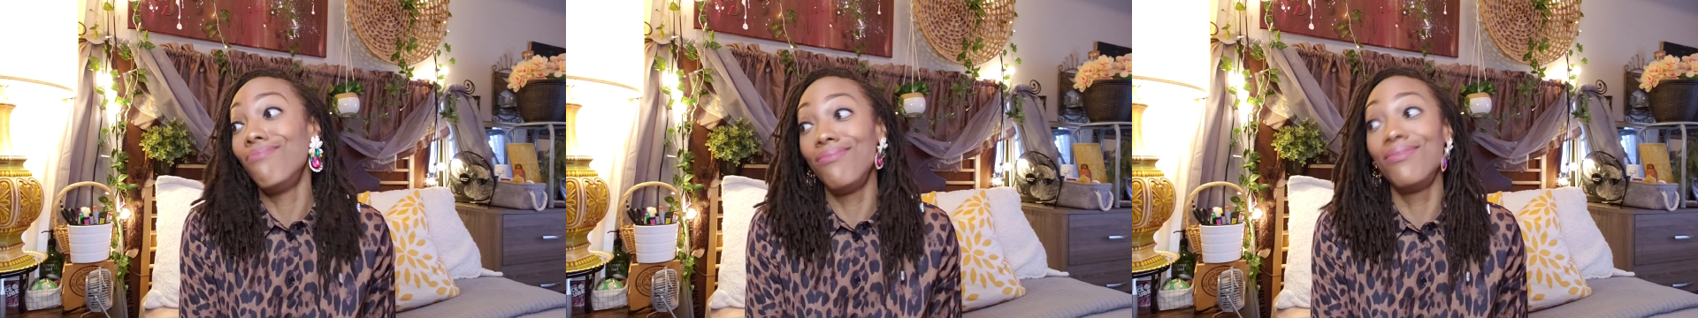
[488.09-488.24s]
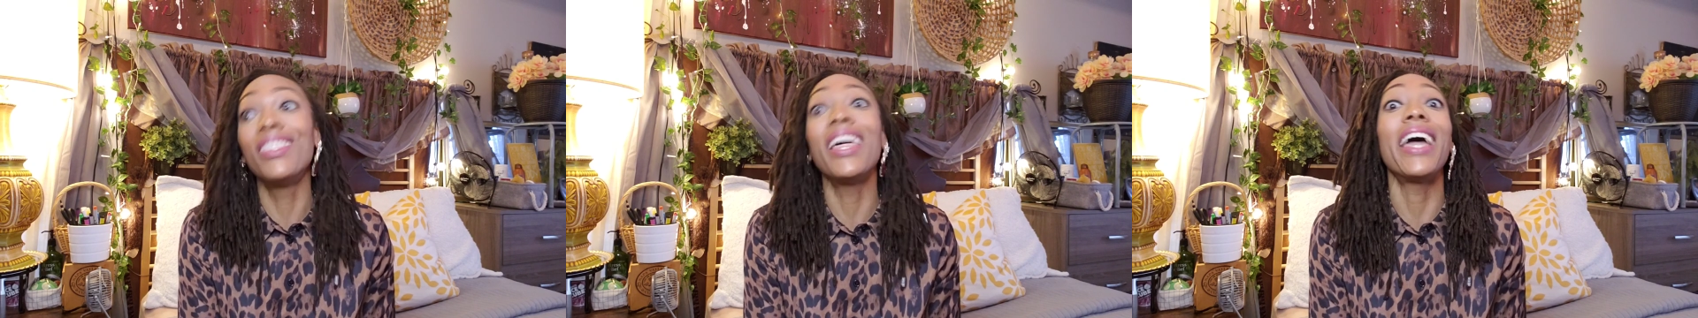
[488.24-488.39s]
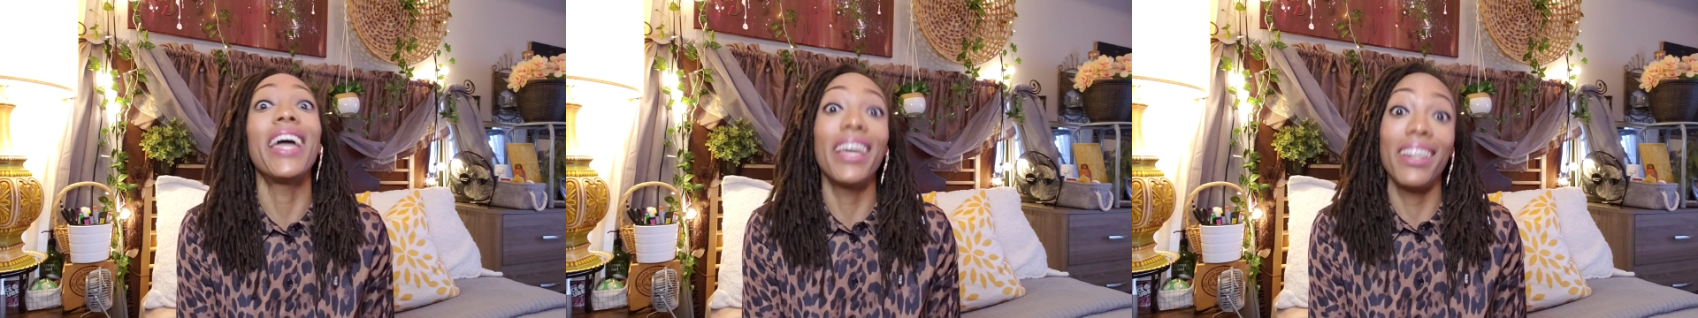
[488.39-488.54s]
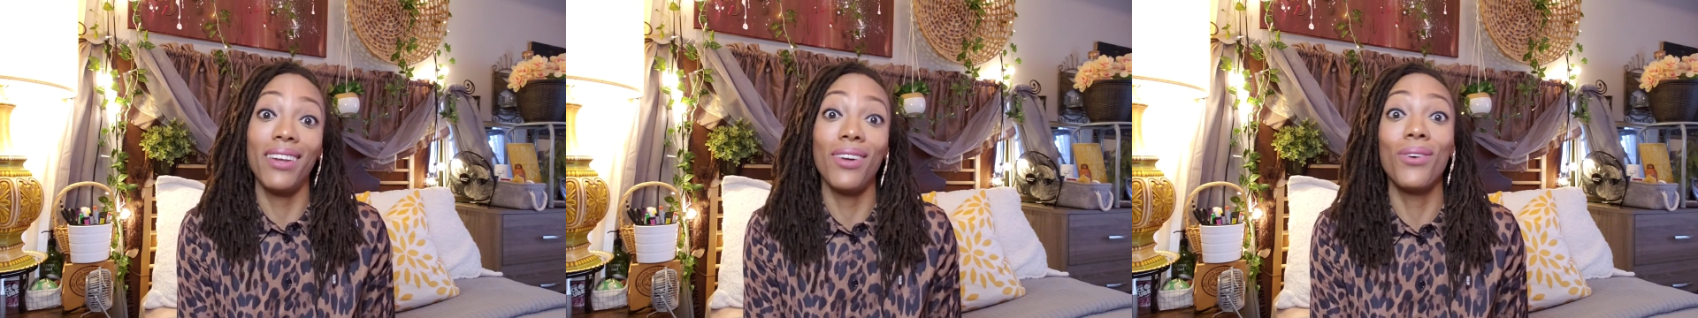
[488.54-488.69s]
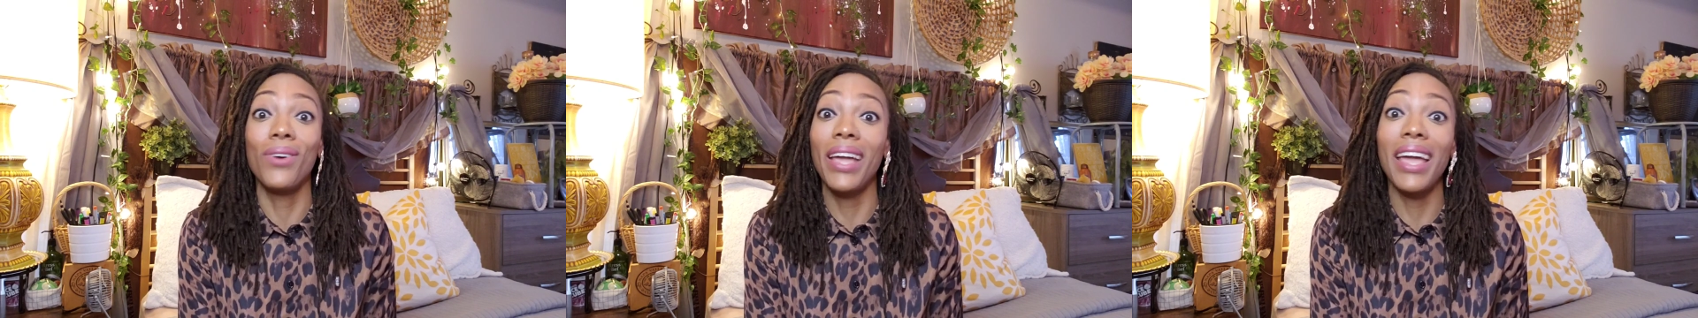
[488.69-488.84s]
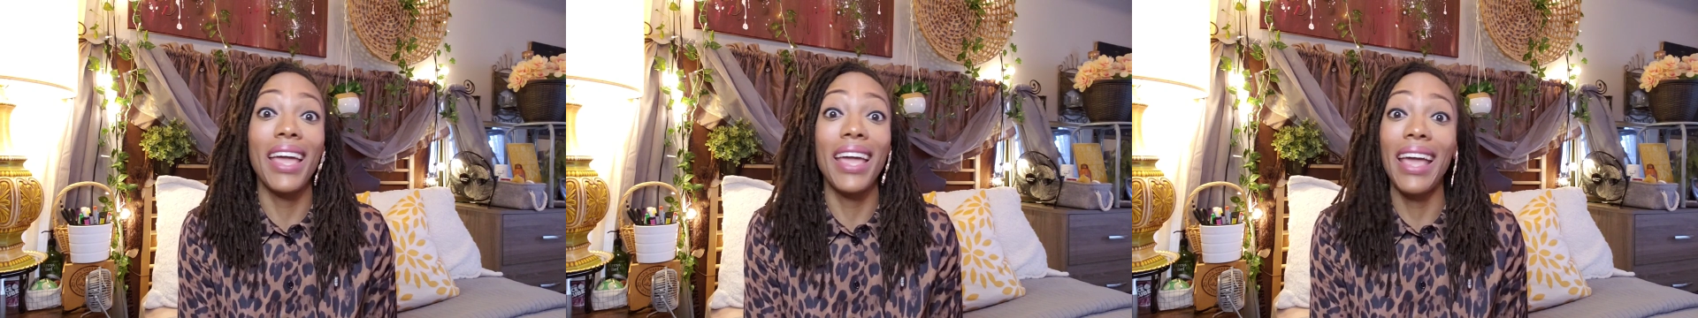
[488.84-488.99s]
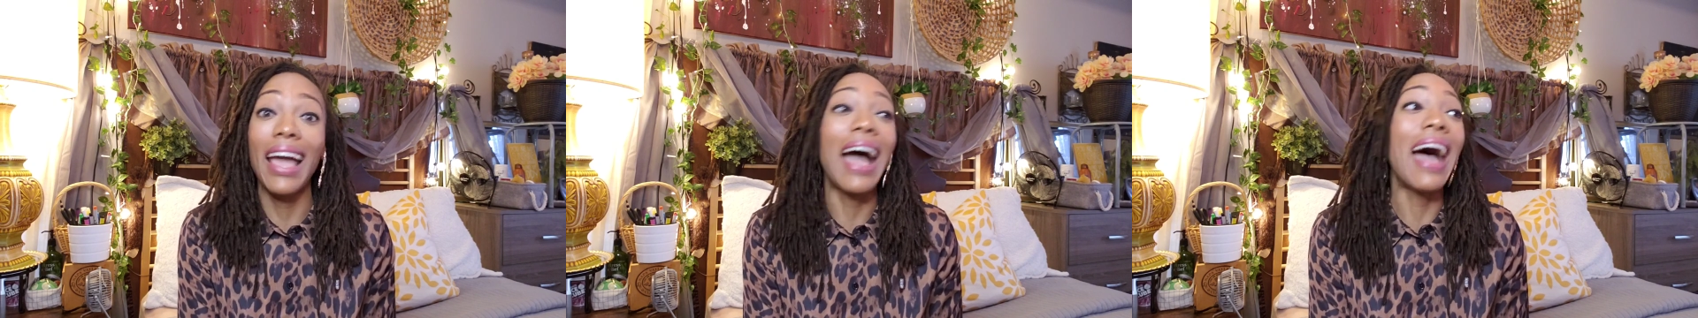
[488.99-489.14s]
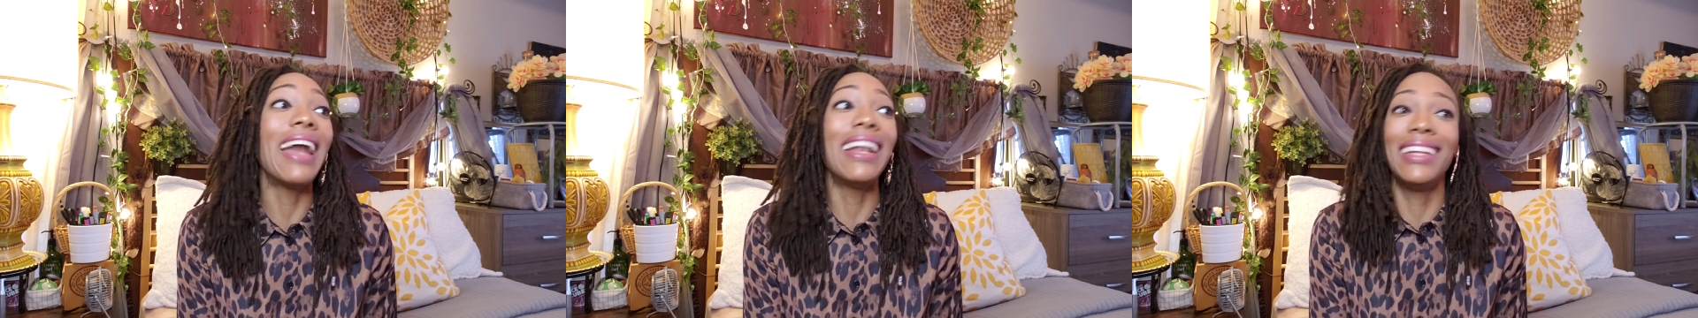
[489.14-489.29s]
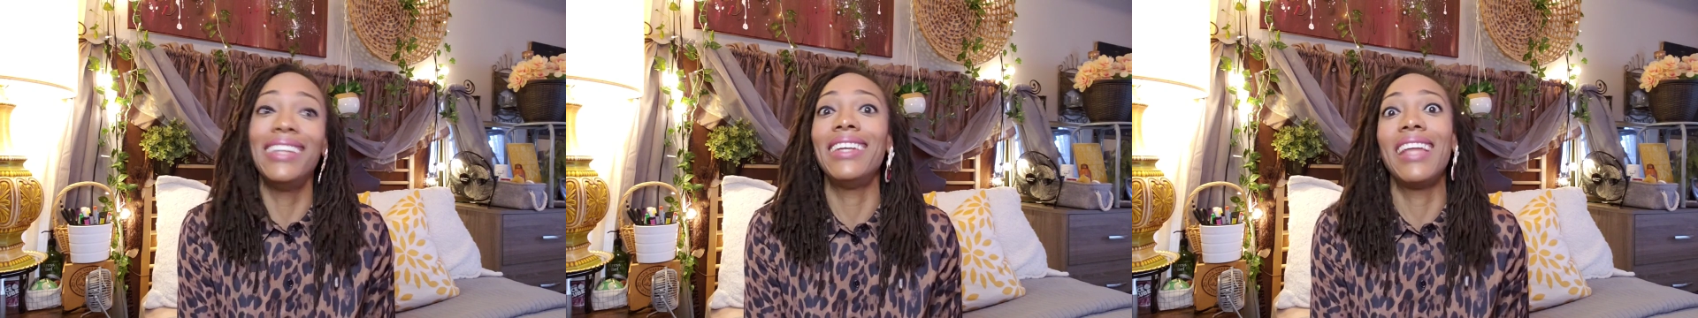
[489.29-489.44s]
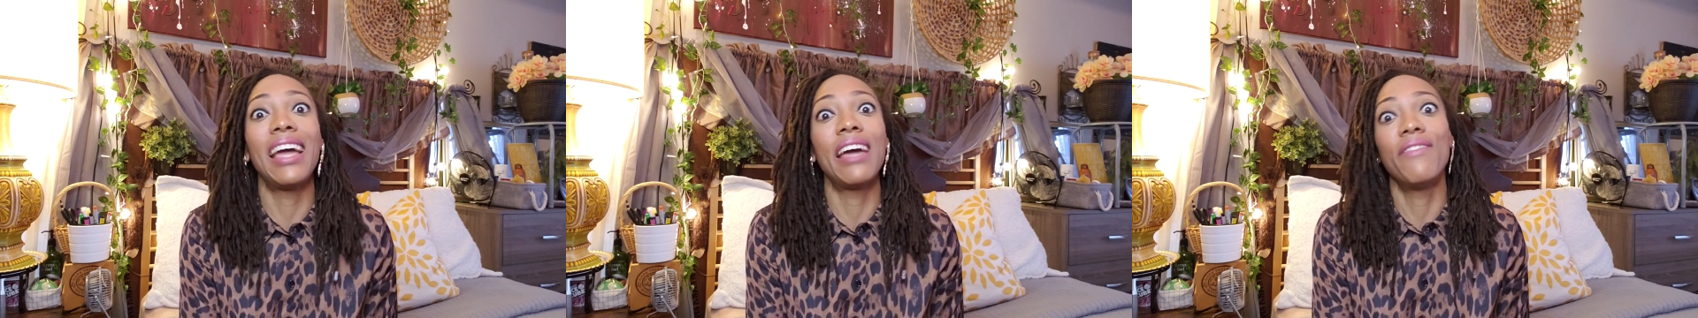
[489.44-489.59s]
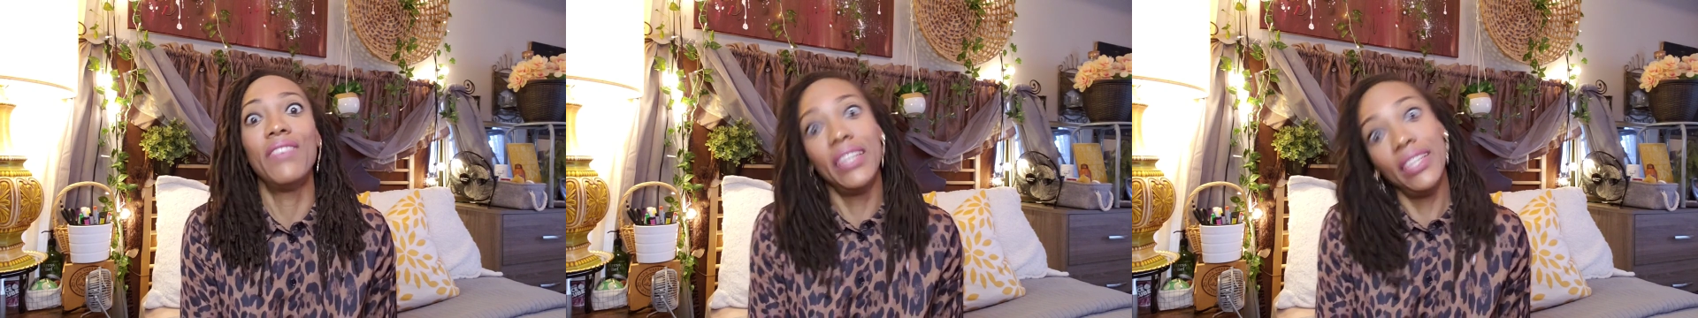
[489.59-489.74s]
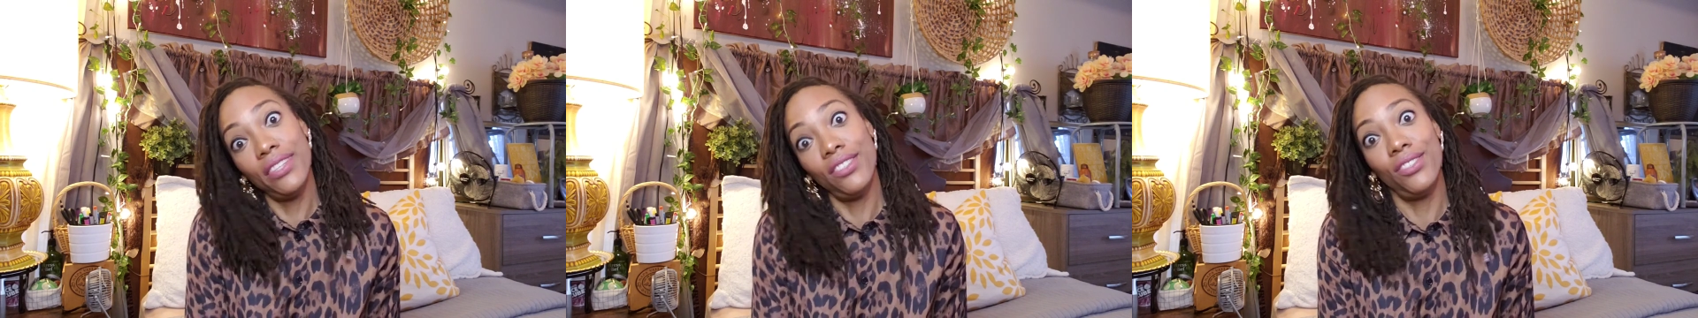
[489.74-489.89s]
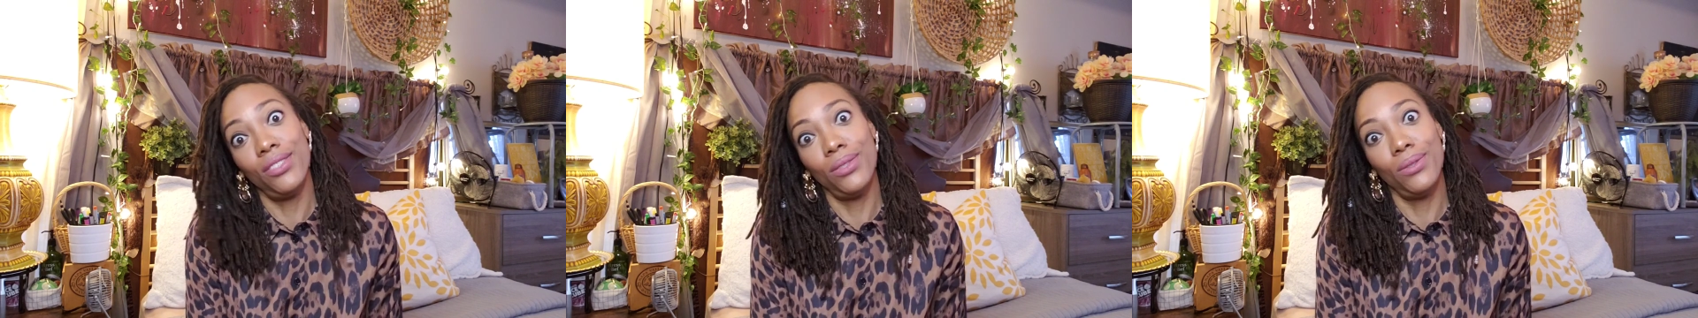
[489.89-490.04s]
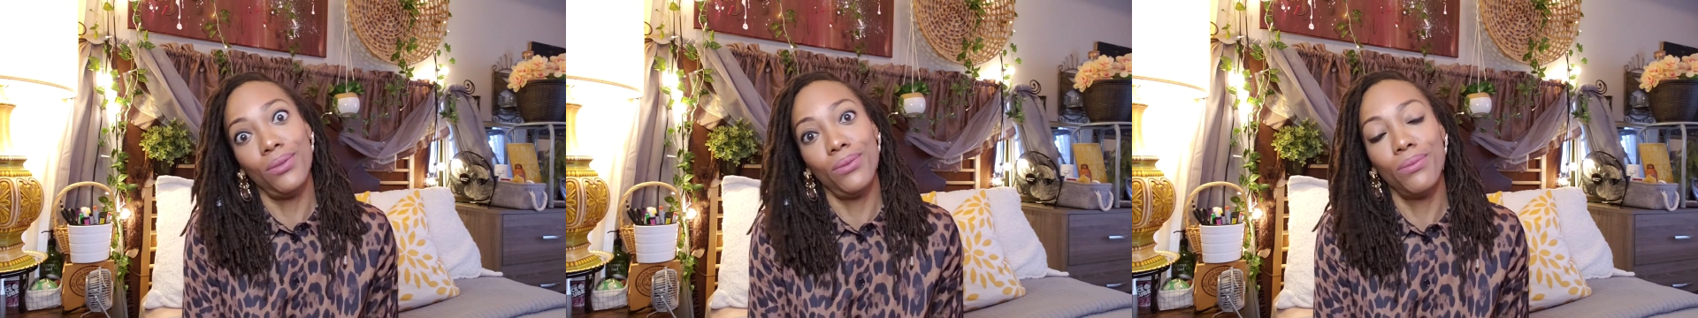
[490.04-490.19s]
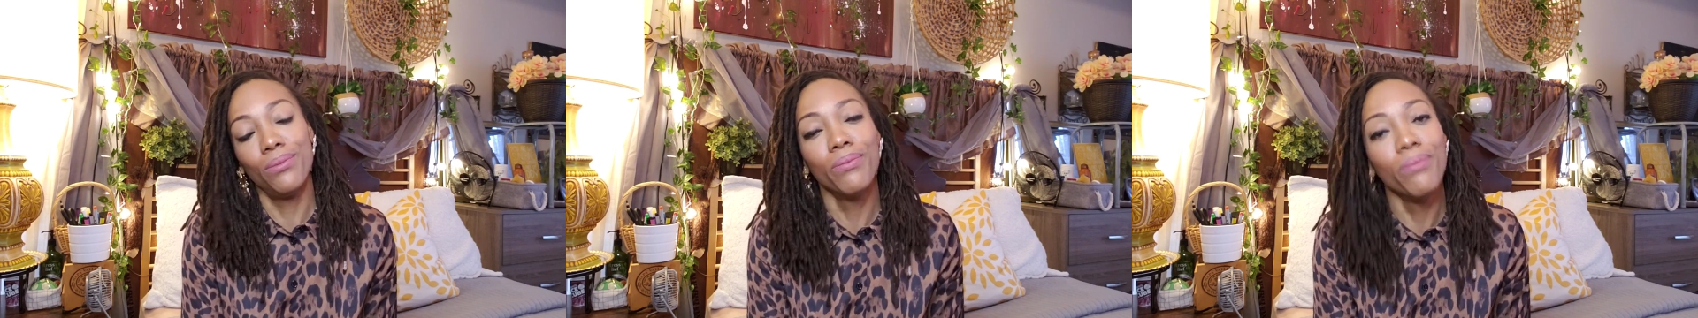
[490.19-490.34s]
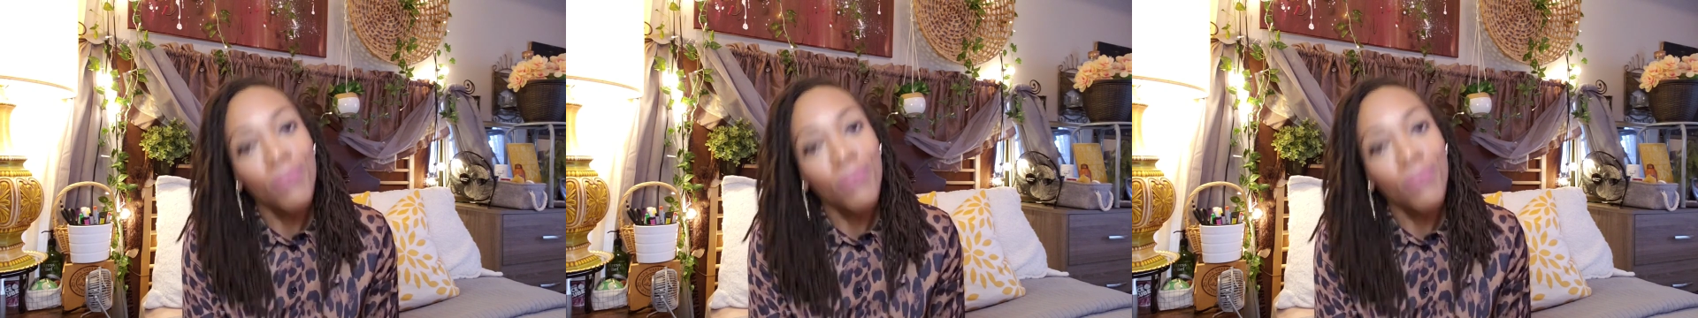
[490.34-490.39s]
that, okay? I didn't have an issue.